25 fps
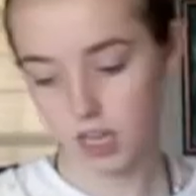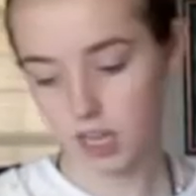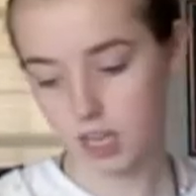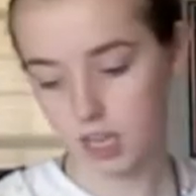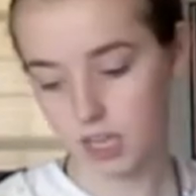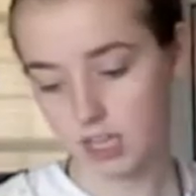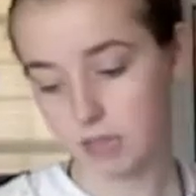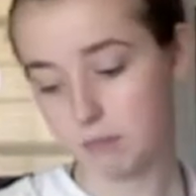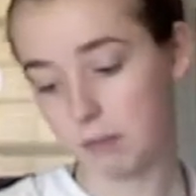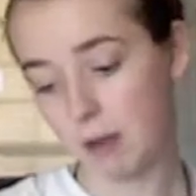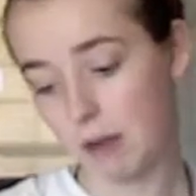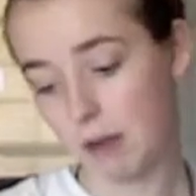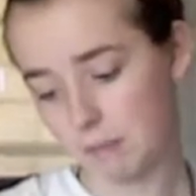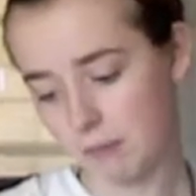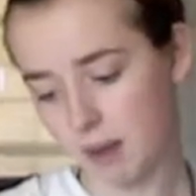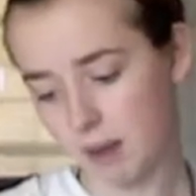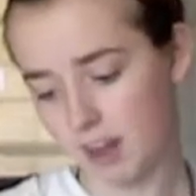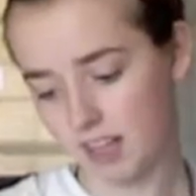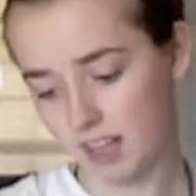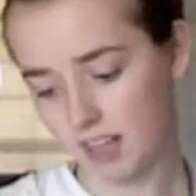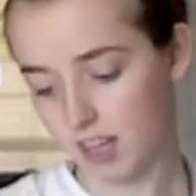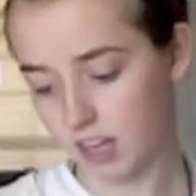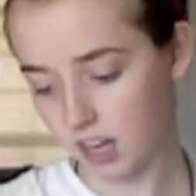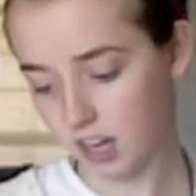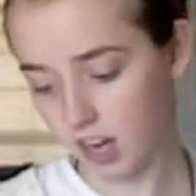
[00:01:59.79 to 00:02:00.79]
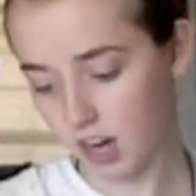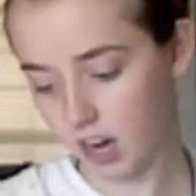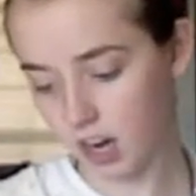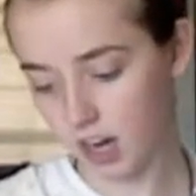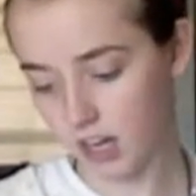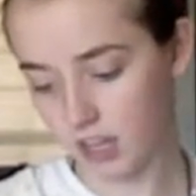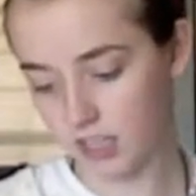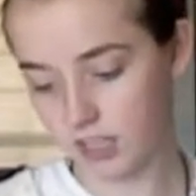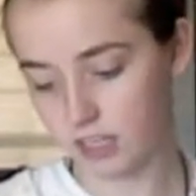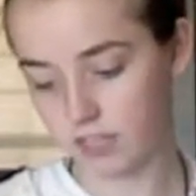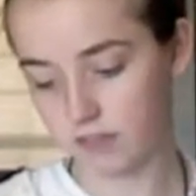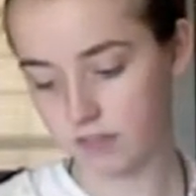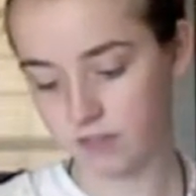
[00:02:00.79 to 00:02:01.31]
It's by My Knitted
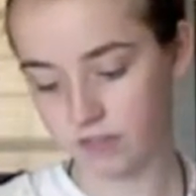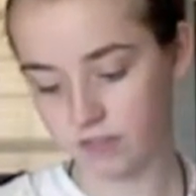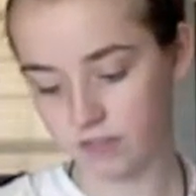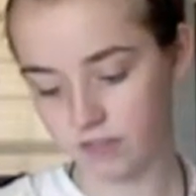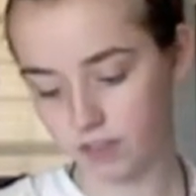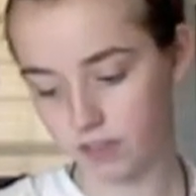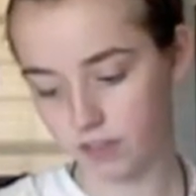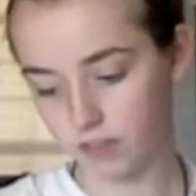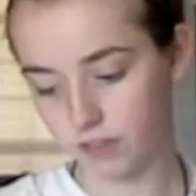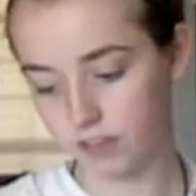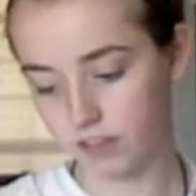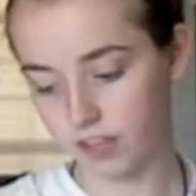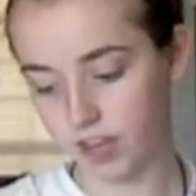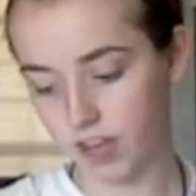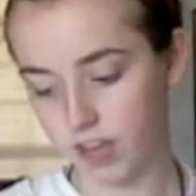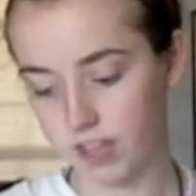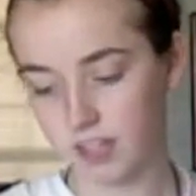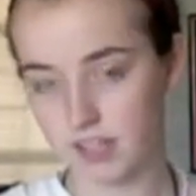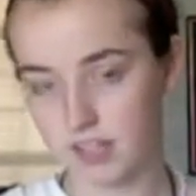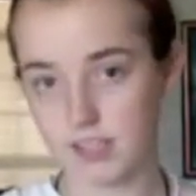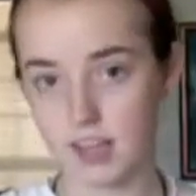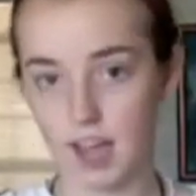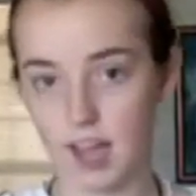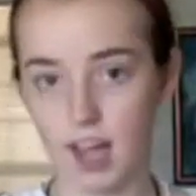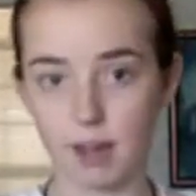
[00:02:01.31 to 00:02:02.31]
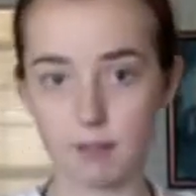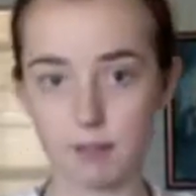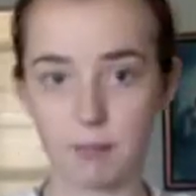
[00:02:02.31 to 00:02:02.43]
Heart. It's the vanilla sock